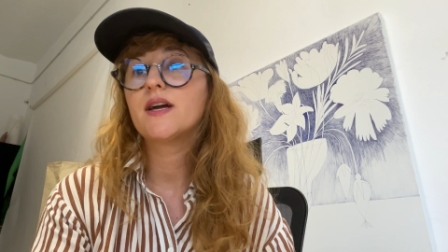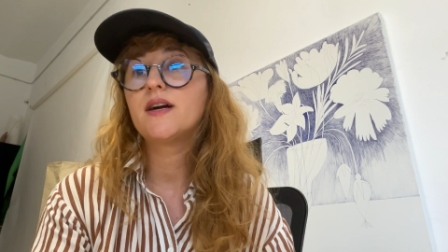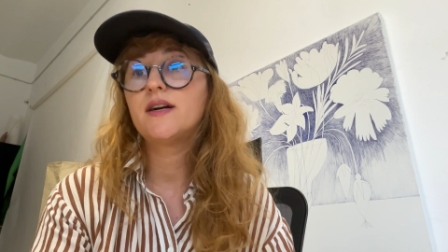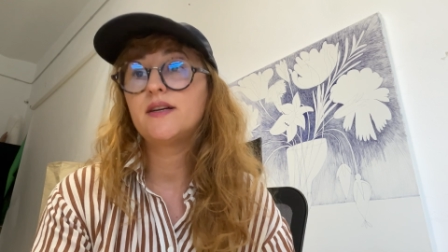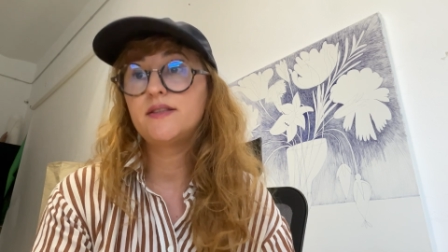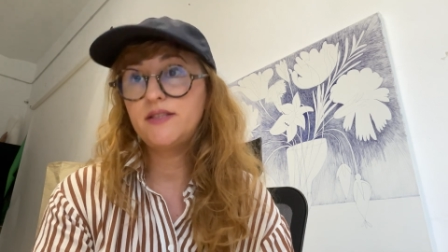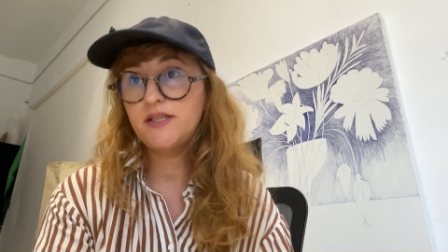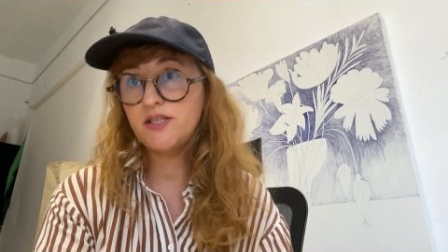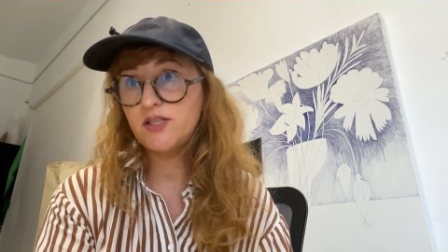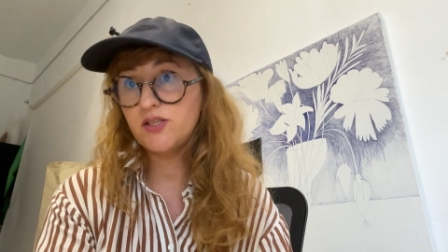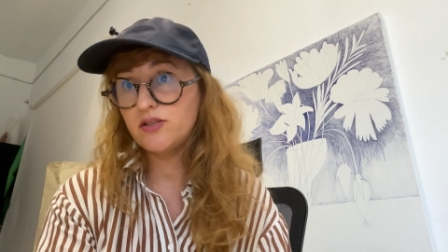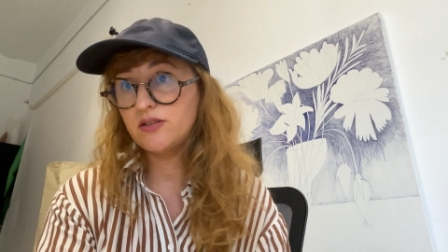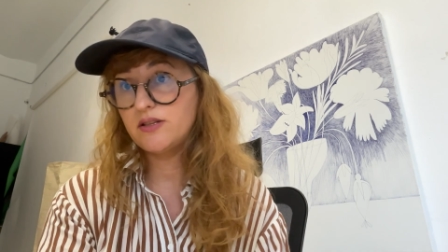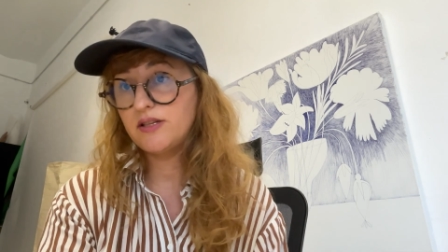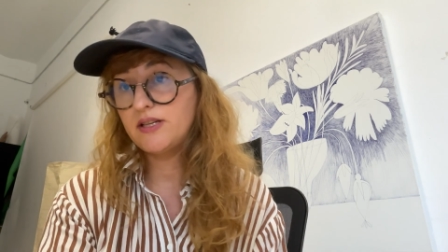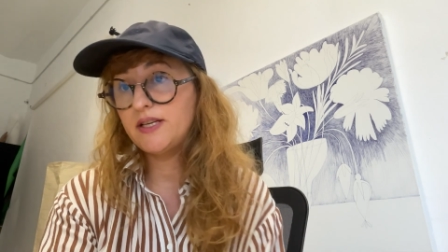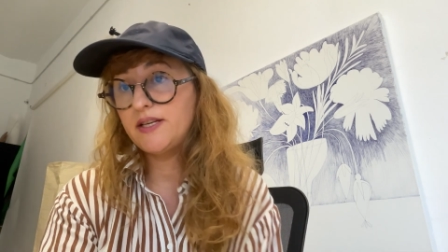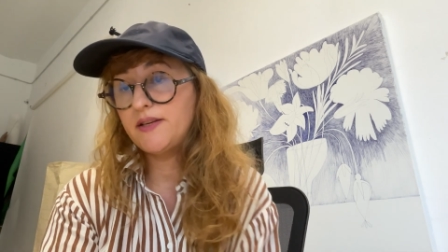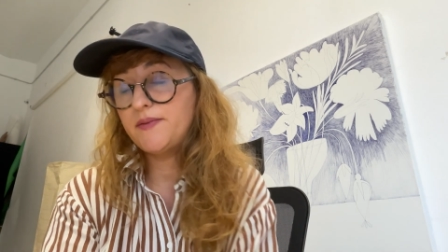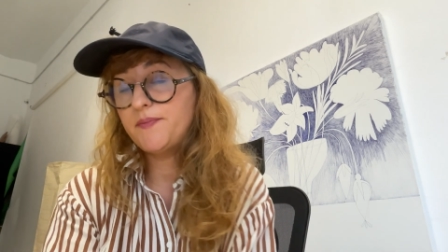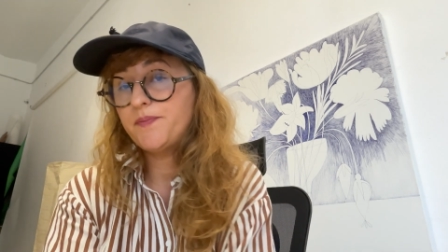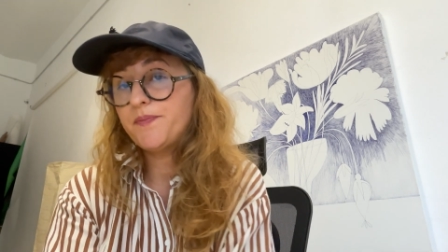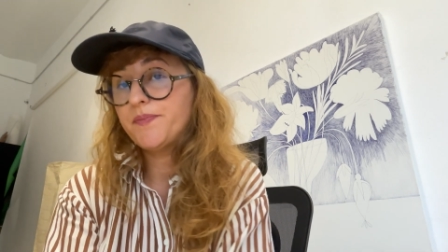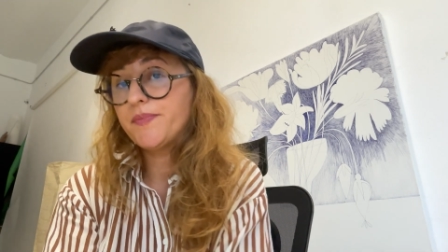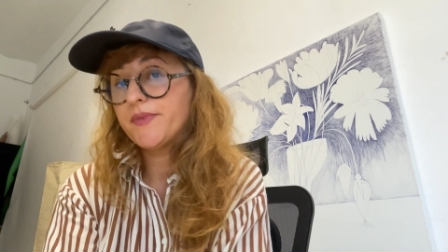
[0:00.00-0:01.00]

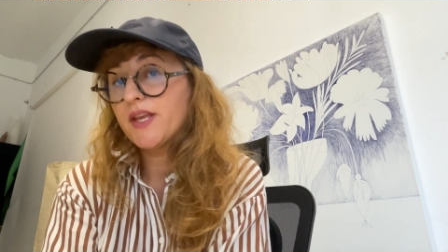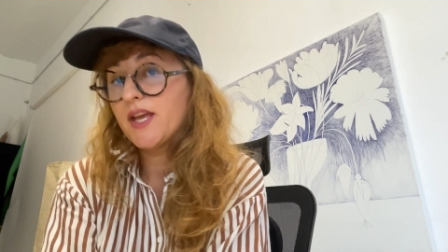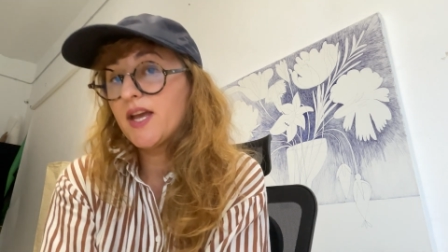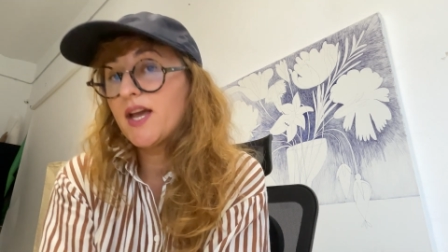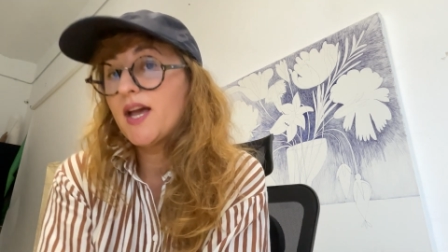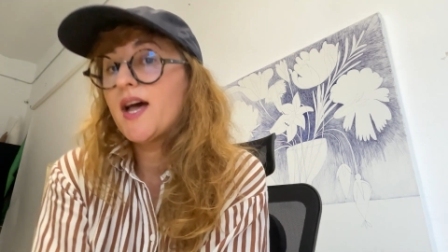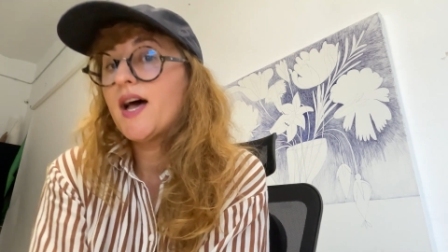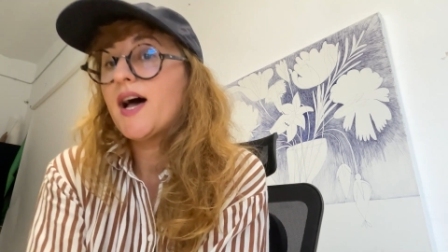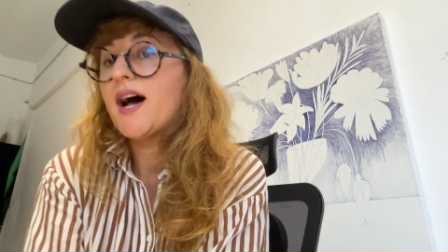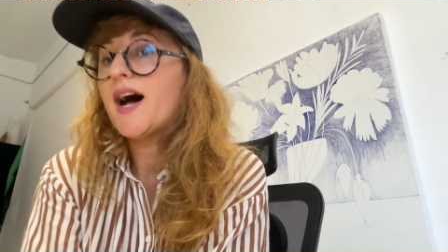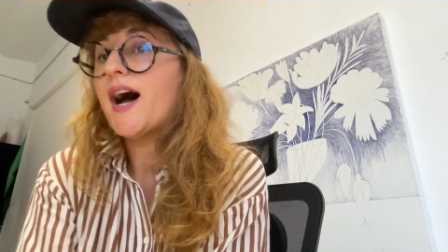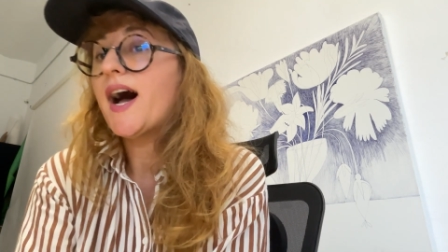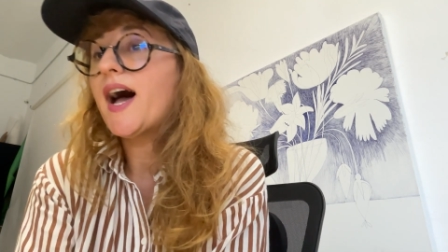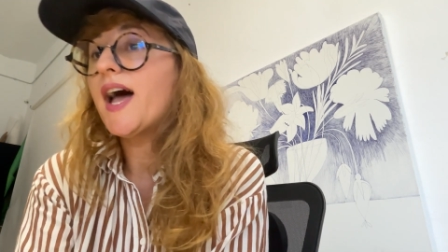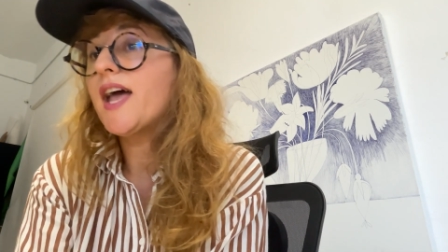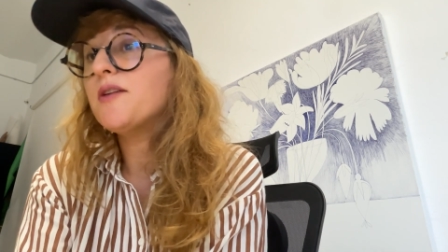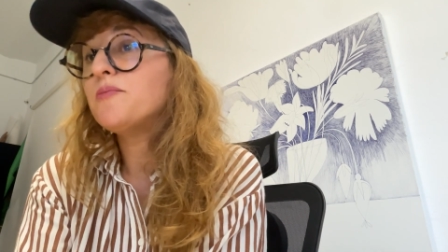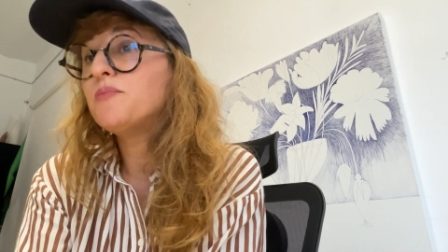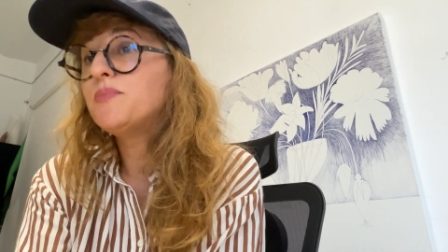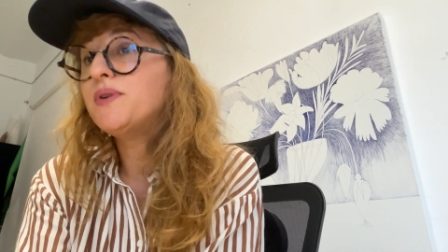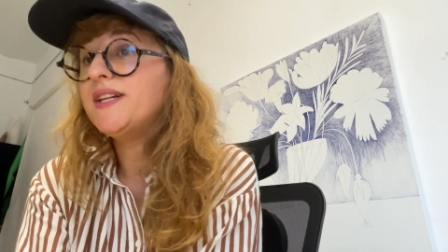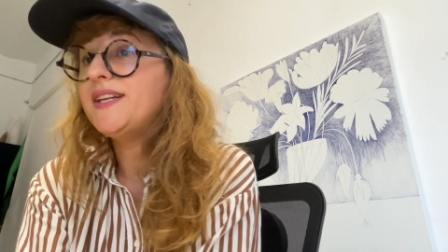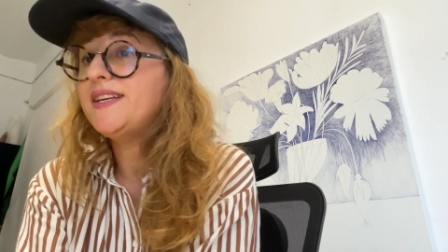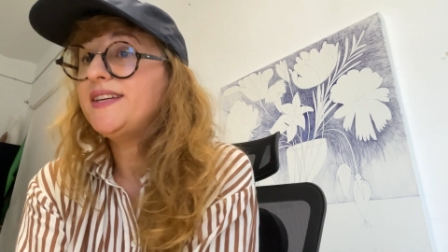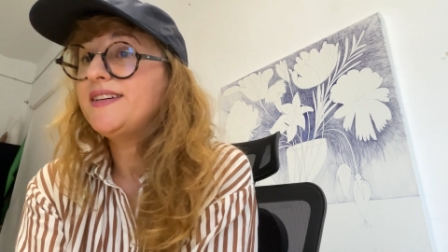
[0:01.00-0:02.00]
Additionally, I
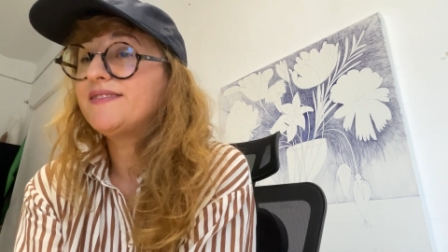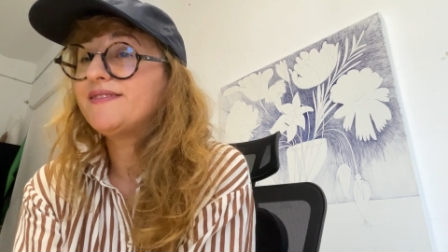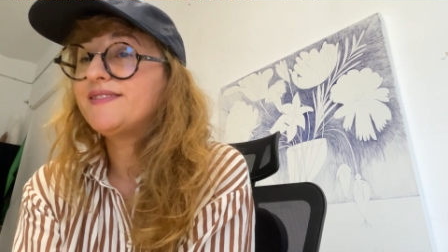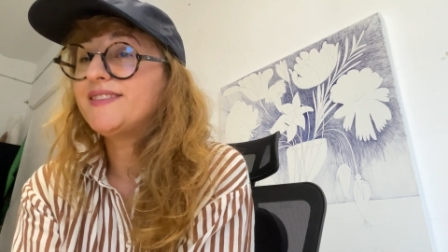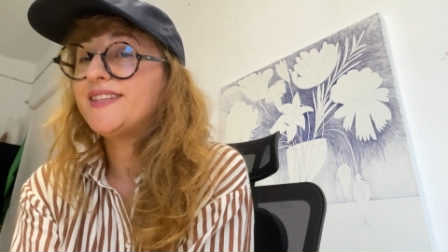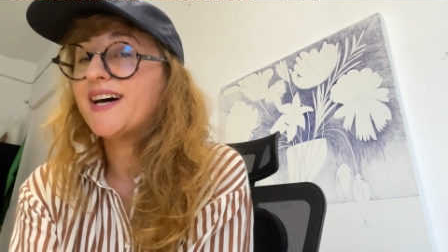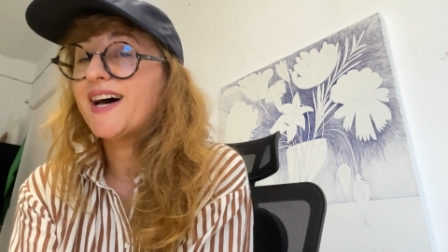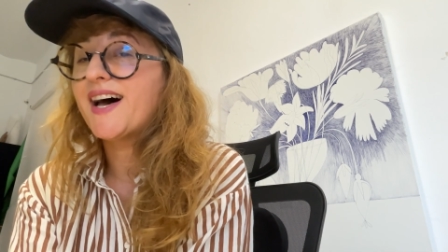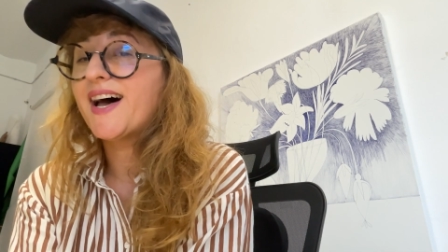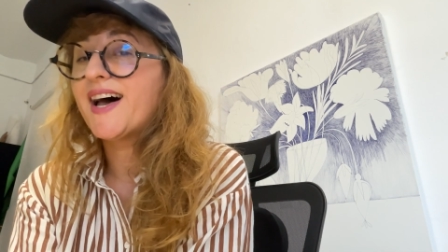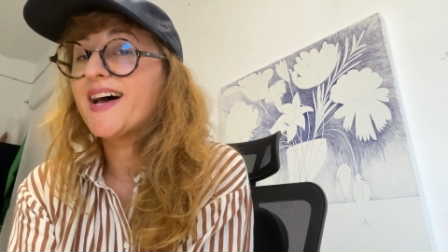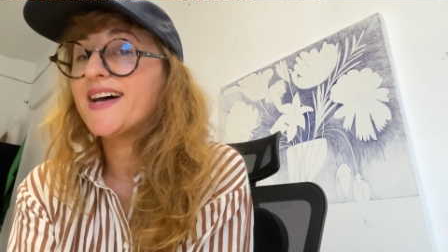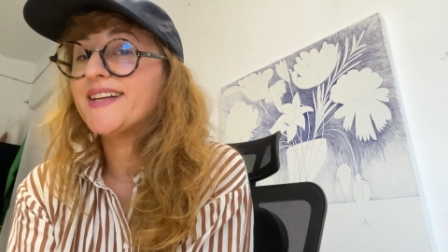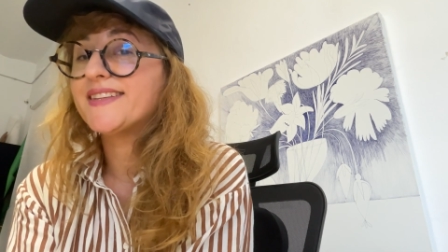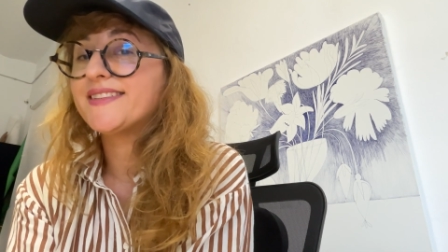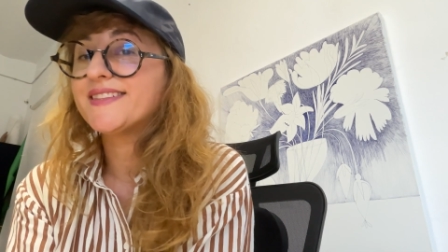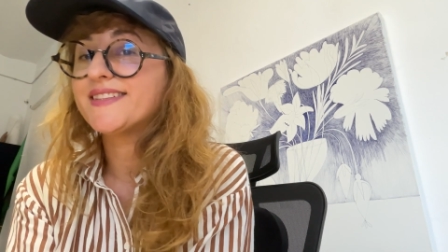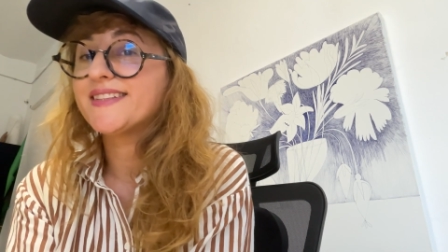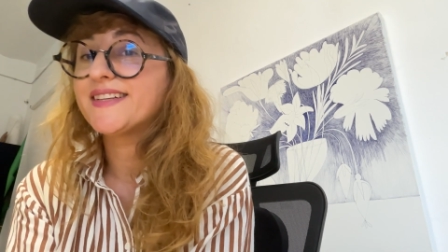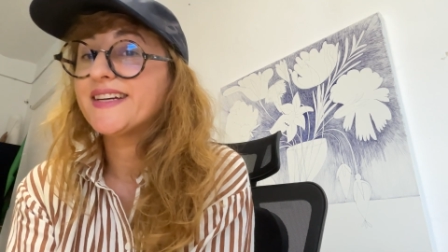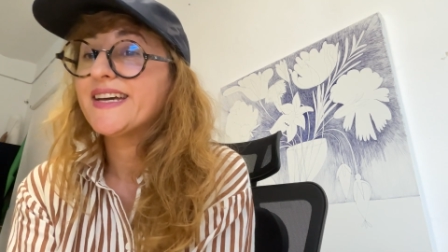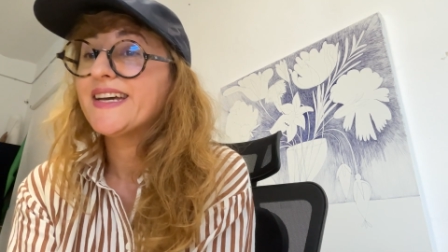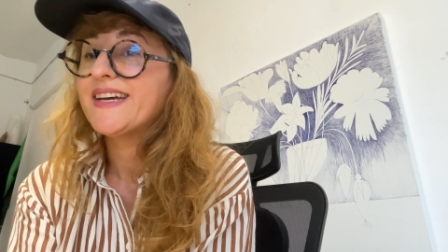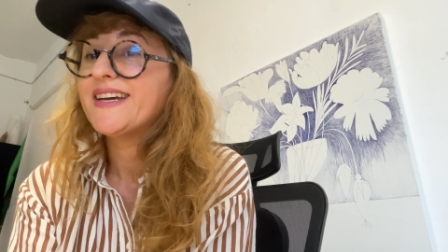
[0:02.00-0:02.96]
believe that